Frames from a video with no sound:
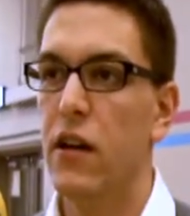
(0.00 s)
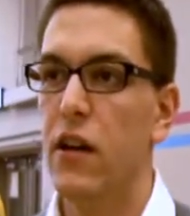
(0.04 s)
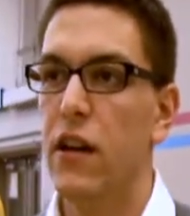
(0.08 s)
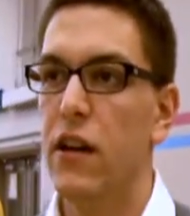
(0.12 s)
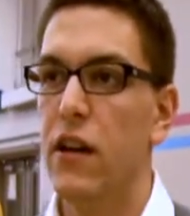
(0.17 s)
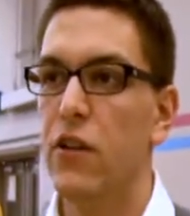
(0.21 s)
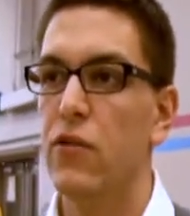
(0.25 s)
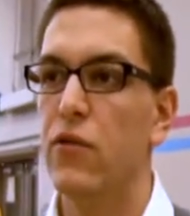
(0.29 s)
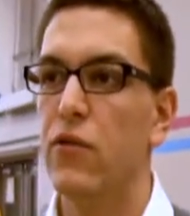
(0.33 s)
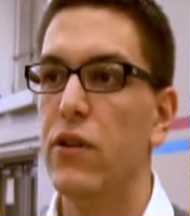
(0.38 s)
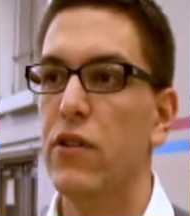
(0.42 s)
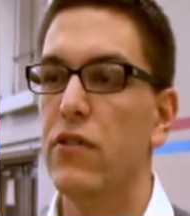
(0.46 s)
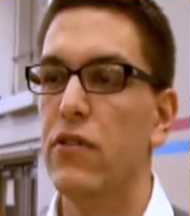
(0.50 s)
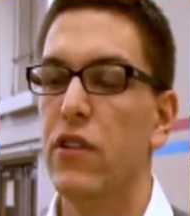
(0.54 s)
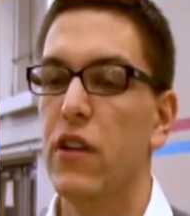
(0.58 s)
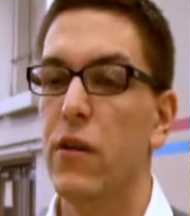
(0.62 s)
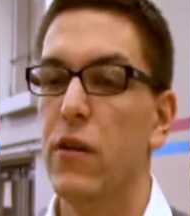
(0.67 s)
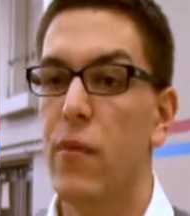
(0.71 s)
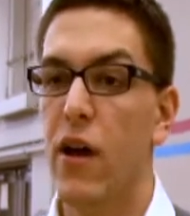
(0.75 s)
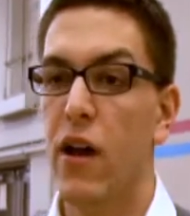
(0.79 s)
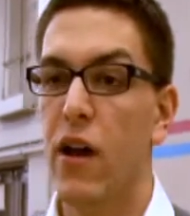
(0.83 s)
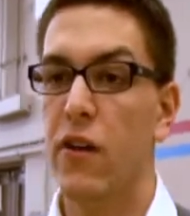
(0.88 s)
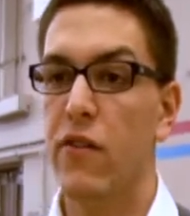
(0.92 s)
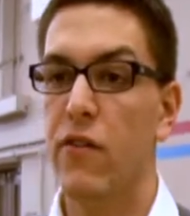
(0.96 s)
increasing
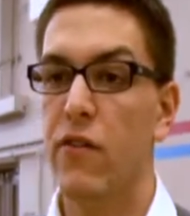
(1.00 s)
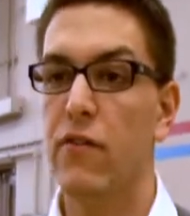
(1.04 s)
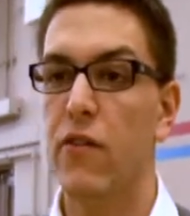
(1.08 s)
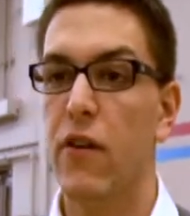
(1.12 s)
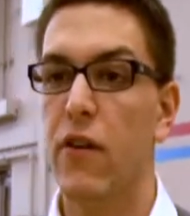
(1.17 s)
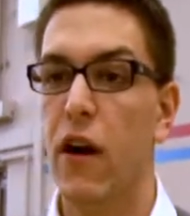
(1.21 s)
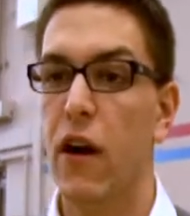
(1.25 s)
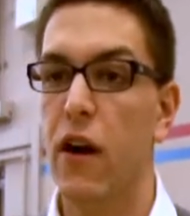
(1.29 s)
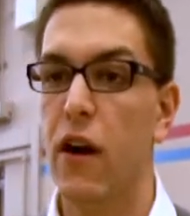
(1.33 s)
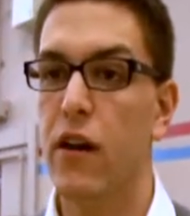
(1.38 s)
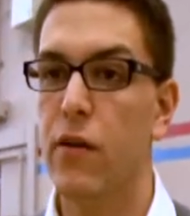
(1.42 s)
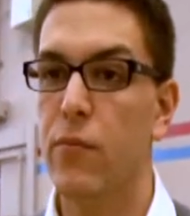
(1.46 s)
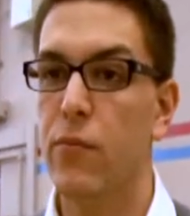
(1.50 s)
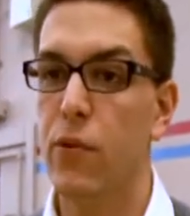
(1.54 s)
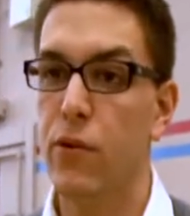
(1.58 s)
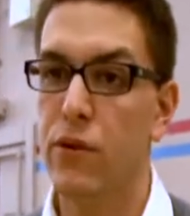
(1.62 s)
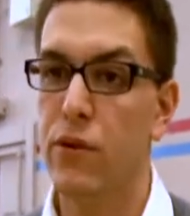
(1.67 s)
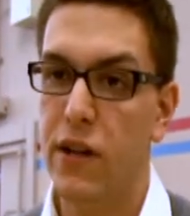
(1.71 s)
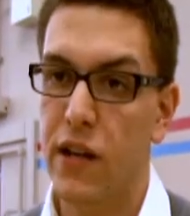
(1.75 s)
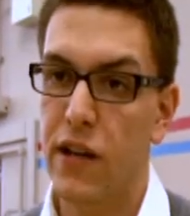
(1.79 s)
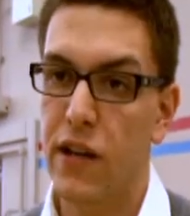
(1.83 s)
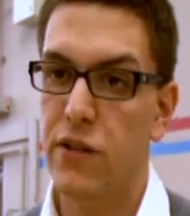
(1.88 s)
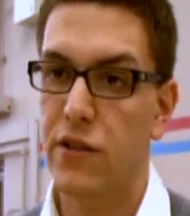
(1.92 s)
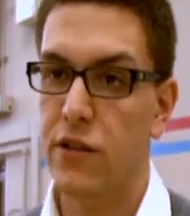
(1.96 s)
amount of uh,
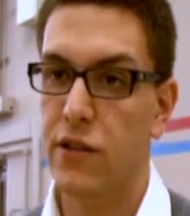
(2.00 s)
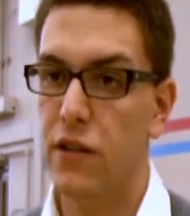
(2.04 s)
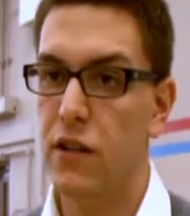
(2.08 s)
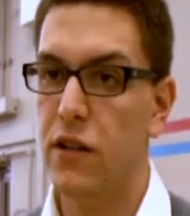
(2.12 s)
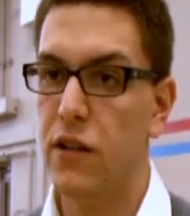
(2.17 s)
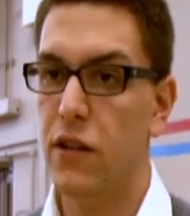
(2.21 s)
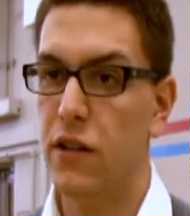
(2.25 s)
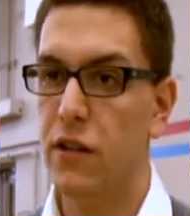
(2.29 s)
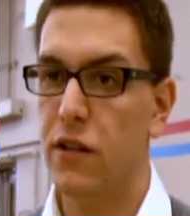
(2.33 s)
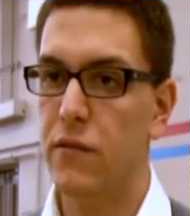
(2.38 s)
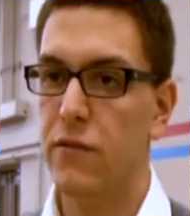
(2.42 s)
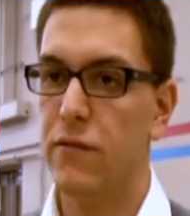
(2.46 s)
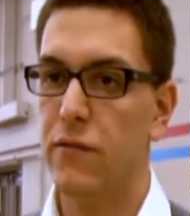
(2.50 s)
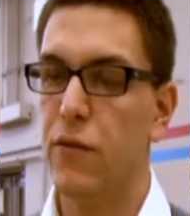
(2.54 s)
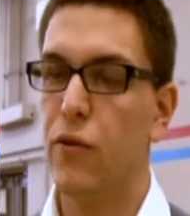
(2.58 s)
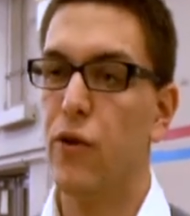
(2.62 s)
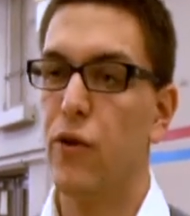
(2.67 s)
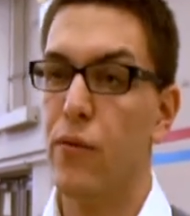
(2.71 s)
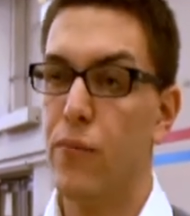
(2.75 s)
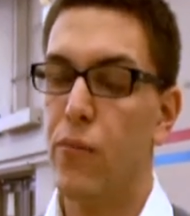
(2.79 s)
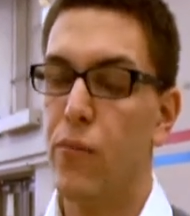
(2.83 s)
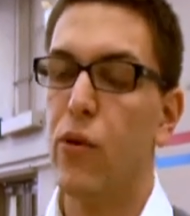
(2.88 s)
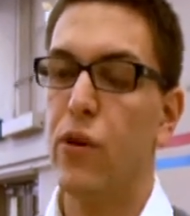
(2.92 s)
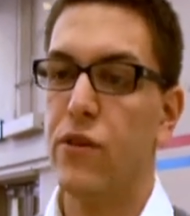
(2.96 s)
importation or
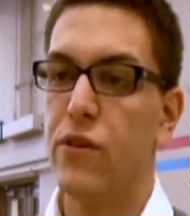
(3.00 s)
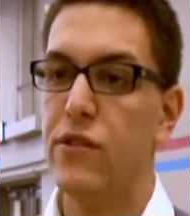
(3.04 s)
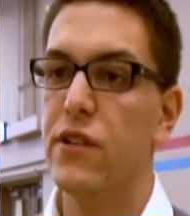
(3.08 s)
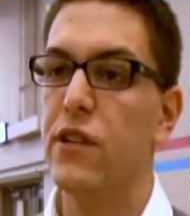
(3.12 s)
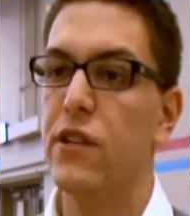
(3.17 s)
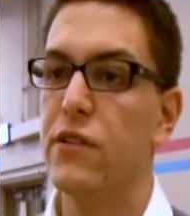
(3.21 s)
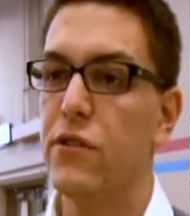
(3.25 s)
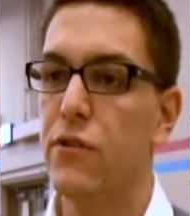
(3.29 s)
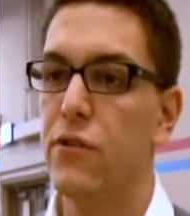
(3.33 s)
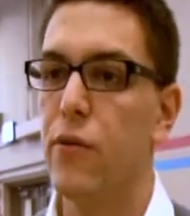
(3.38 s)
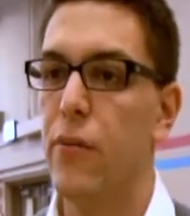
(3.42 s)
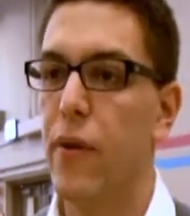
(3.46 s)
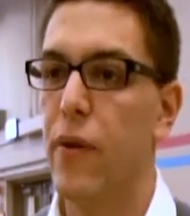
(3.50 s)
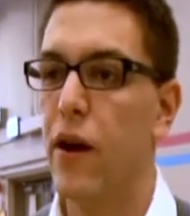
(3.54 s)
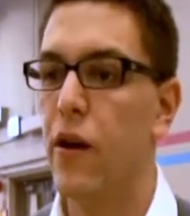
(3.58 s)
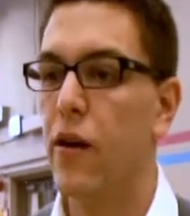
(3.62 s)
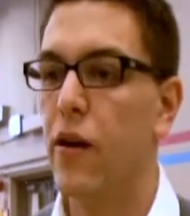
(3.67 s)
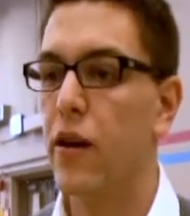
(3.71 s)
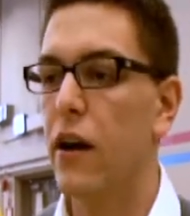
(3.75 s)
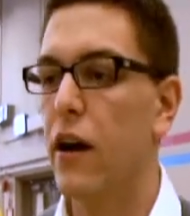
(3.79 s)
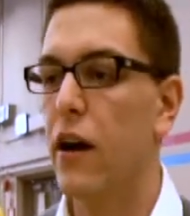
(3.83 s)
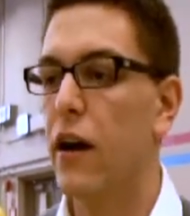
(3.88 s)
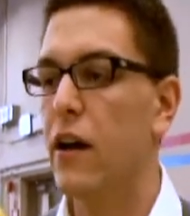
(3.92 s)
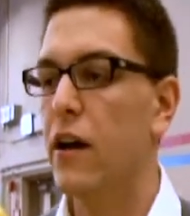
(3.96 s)
imports into
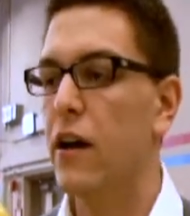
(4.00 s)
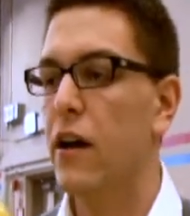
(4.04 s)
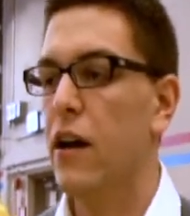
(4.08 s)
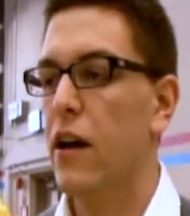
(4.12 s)
America,